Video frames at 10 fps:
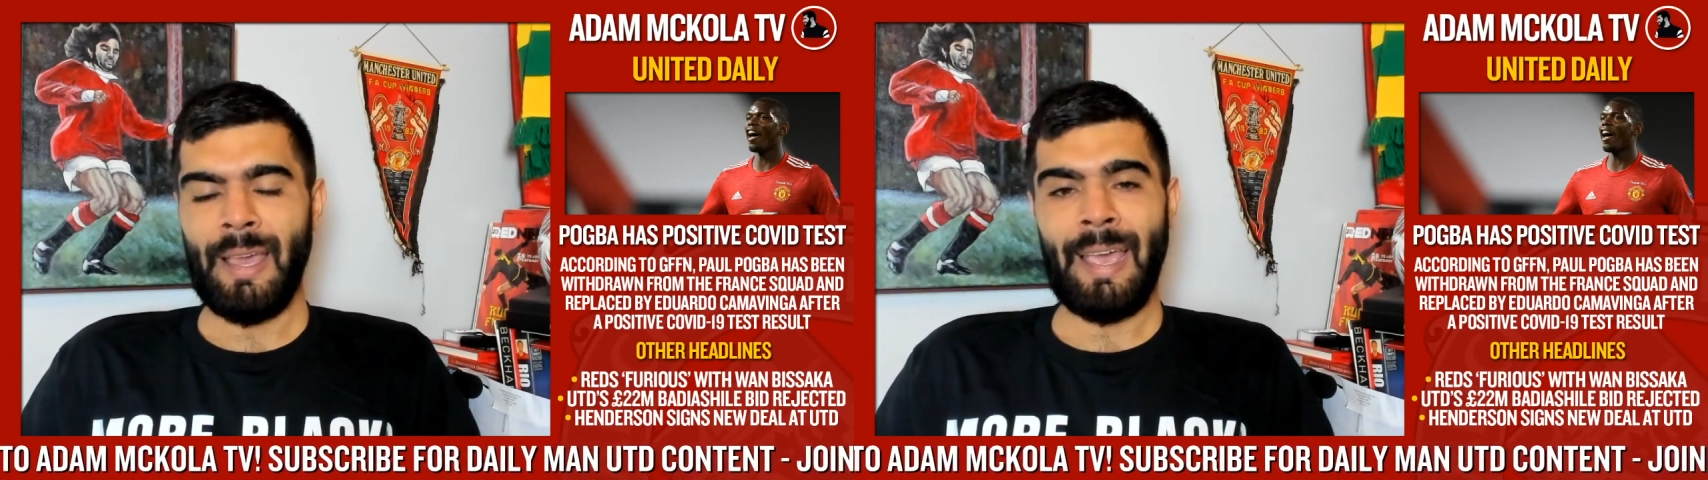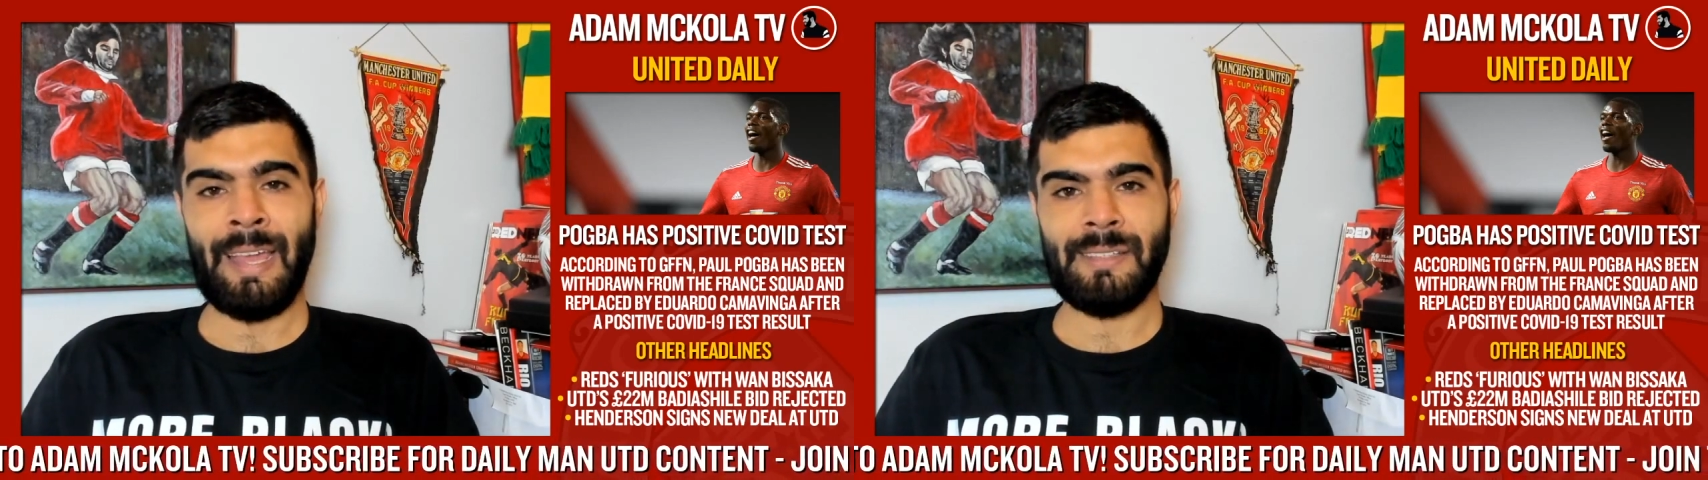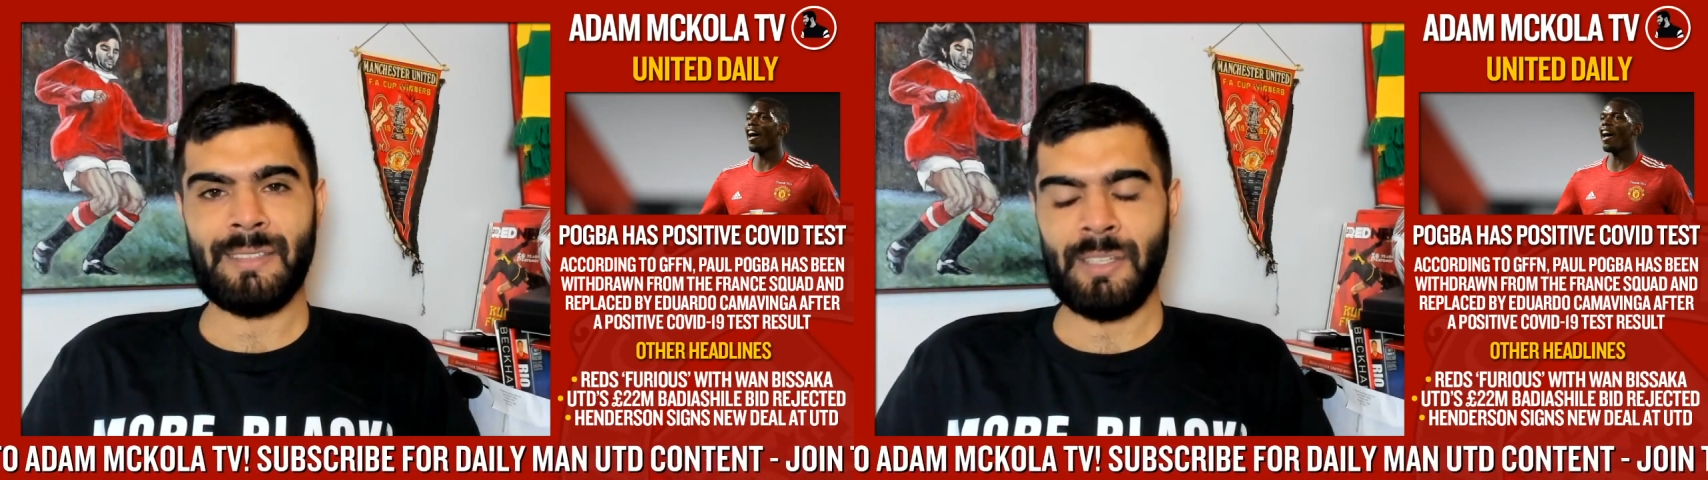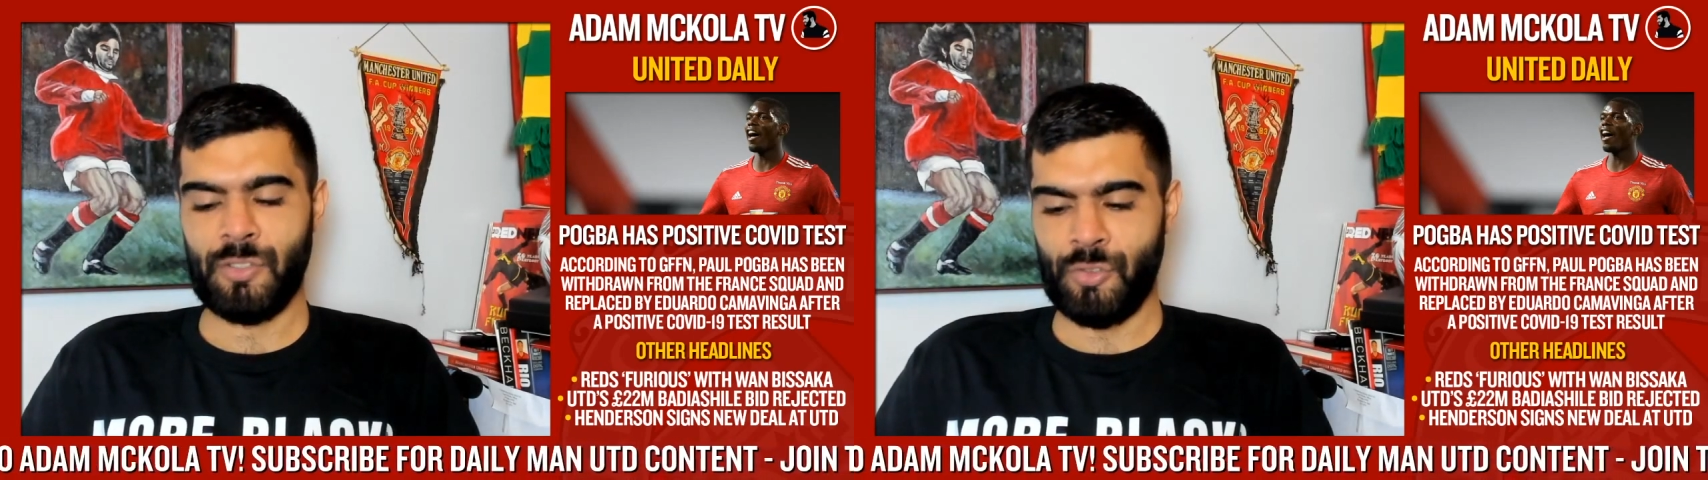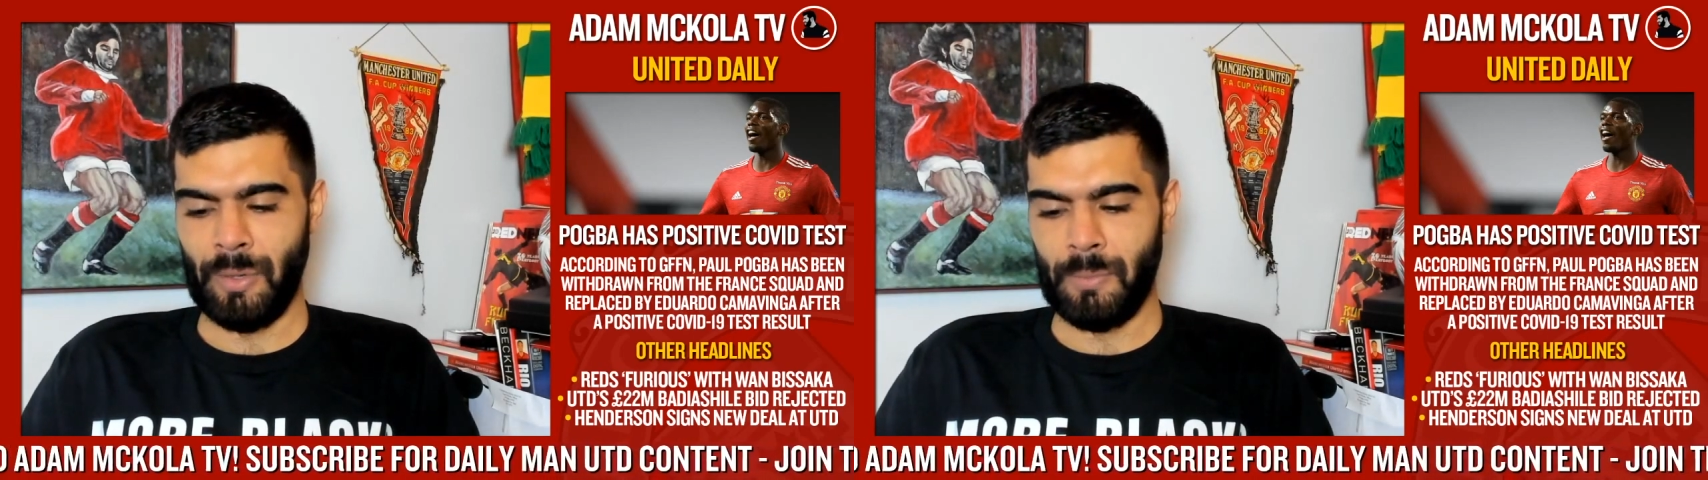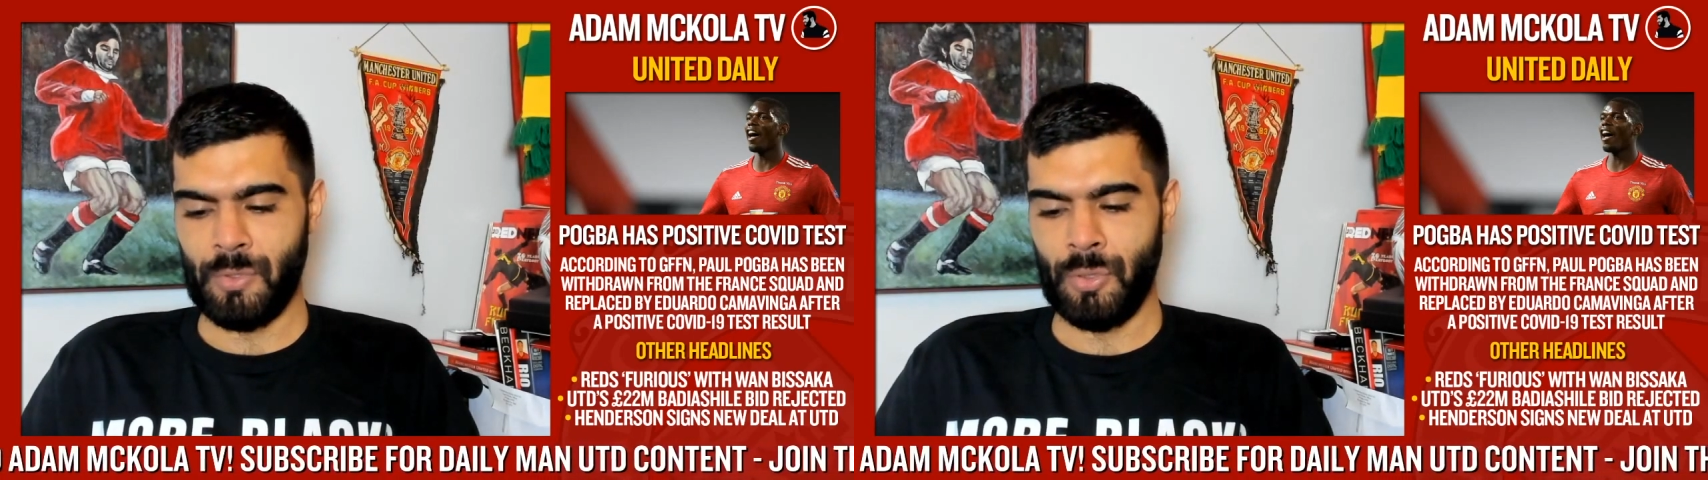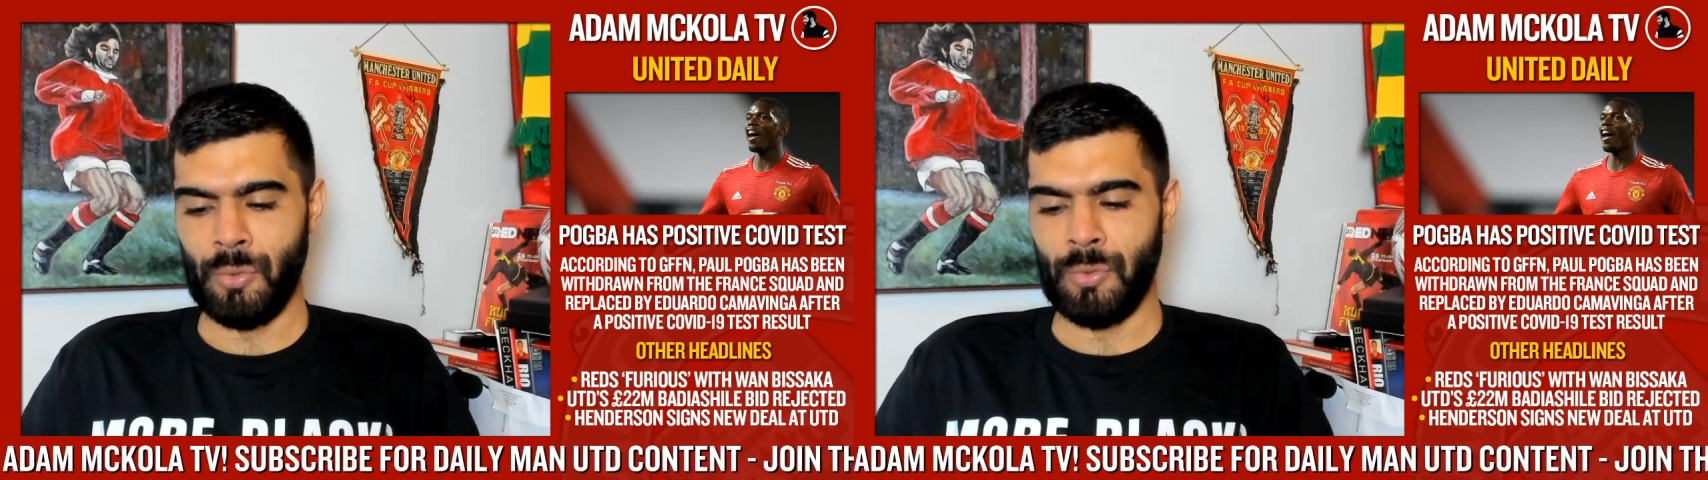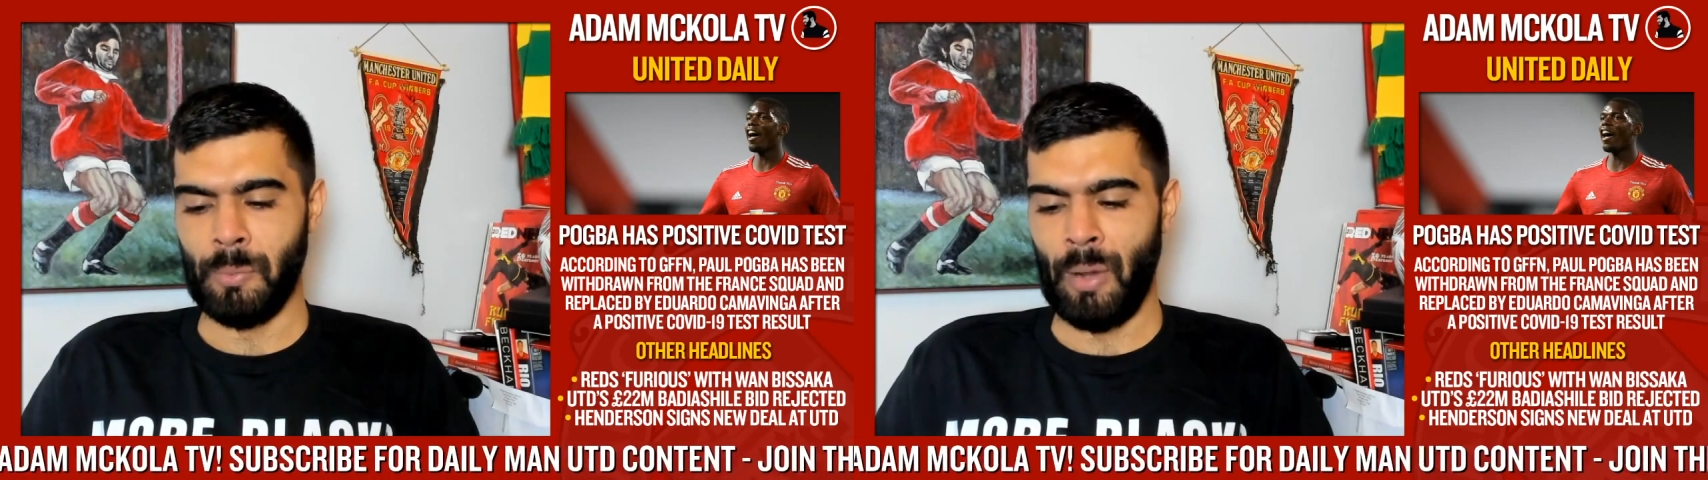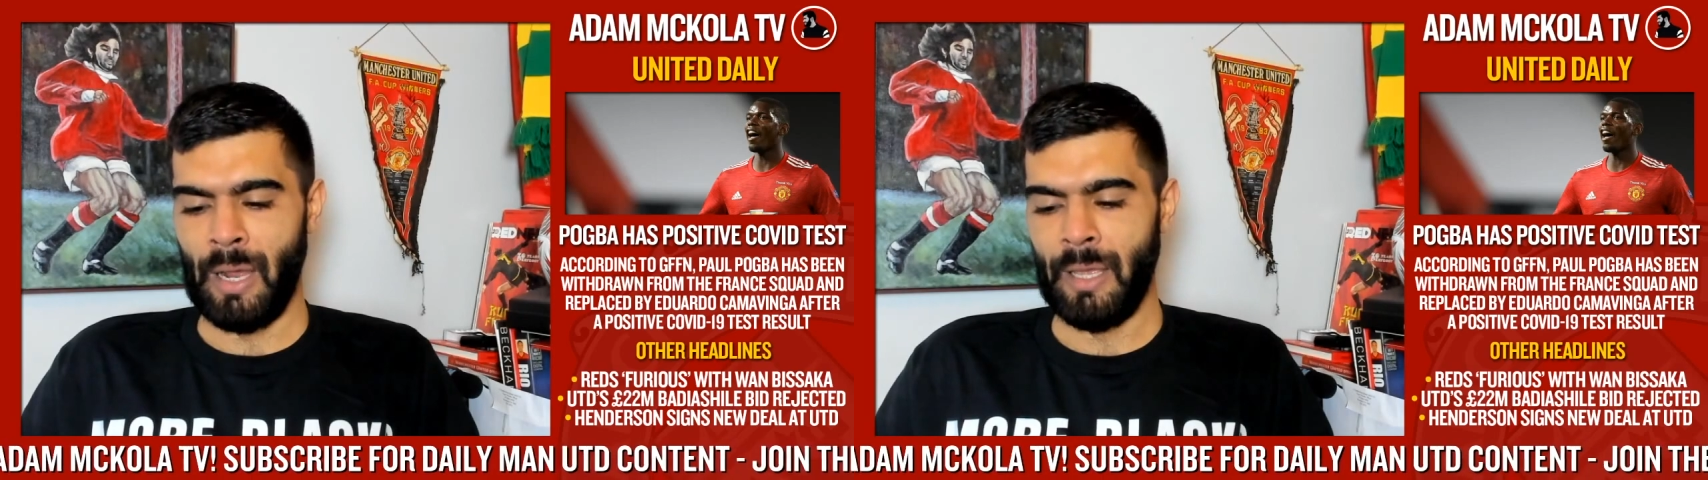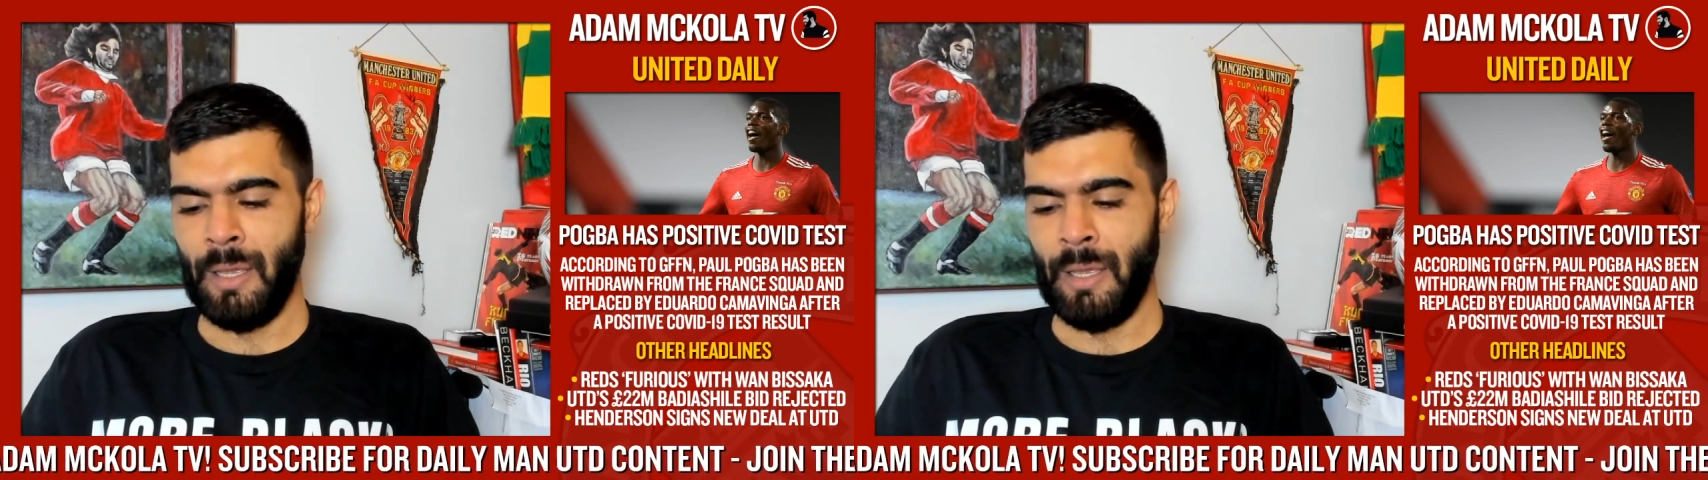hence his trip to Dubai.